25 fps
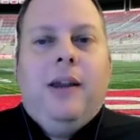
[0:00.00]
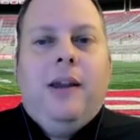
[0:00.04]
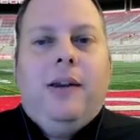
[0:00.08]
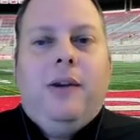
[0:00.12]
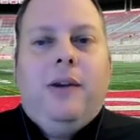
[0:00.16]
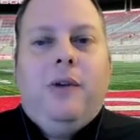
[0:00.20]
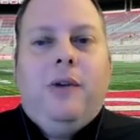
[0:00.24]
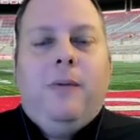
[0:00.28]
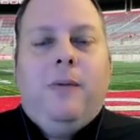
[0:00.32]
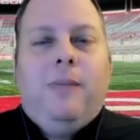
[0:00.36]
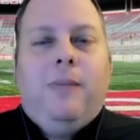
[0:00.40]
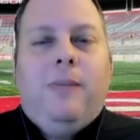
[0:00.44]

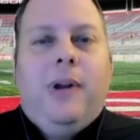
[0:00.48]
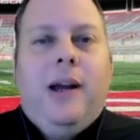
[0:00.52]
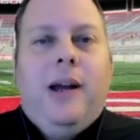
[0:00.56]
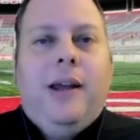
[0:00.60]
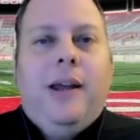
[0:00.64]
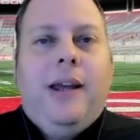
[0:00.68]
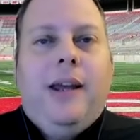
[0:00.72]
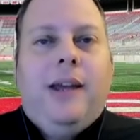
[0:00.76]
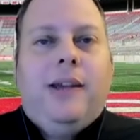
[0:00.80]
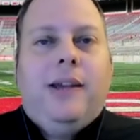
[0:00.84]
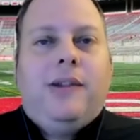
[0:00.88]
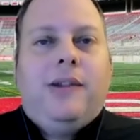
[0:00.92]
You
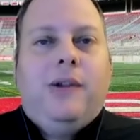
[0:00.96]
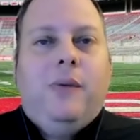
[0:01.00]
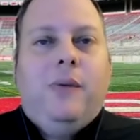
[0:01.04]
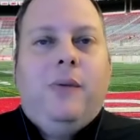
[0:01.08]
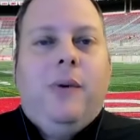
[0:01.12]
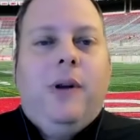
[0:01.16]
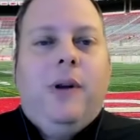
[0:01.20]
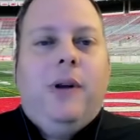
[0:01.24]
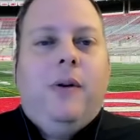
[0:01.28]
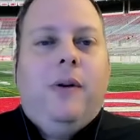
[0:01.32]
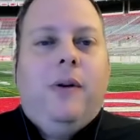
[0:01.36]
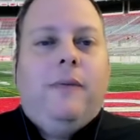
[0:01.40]
apply that to
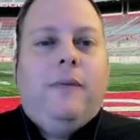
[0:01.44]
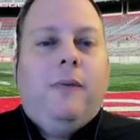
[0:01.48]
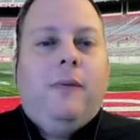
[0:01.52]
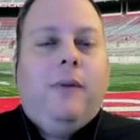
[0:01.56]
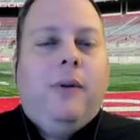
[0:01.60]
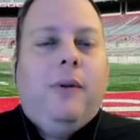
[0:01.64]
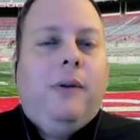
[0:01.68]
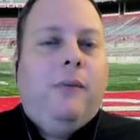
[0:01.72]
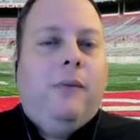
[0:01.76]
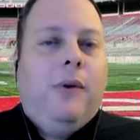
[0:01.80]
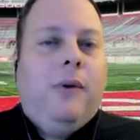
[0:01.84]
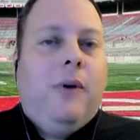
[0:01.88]
what,
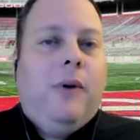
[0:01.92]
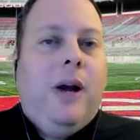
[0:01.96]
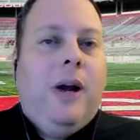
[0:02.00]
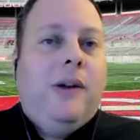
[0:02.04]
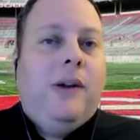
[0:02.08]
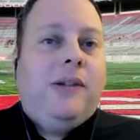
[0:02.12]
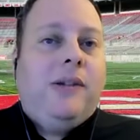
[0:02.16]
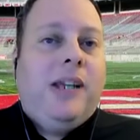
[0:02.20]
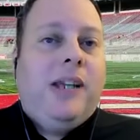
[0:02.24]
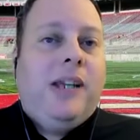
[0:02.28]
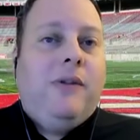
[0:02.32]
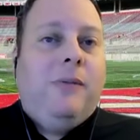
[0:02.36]
what, what
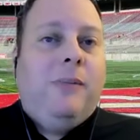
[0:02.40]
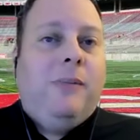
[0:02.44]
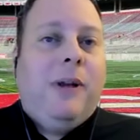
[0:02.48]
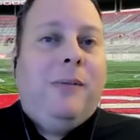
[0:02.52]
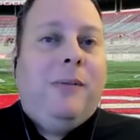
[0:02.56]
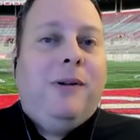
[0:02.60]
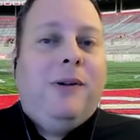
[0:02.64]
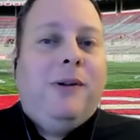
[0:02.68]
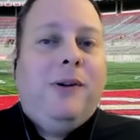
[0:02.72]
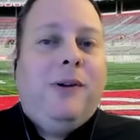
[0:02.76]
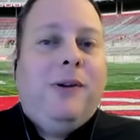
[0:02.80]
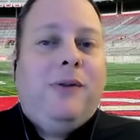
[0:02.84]
Ohio State will be
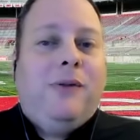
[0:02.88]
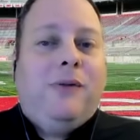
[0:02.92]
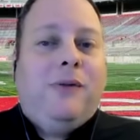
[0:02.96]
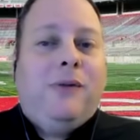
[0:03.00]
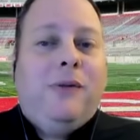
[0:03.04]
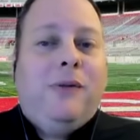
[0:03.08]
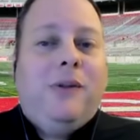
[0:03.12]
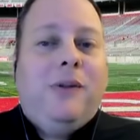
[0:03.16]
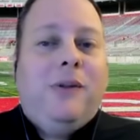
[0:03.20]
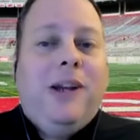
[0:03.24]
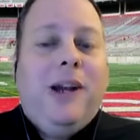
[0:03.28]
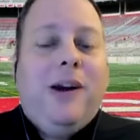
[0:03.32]
able to do
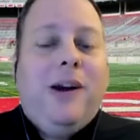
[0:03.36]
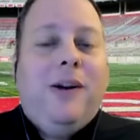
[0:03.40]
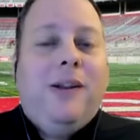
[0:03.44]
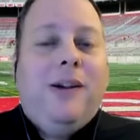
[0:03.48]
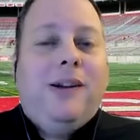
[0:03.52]
through the air.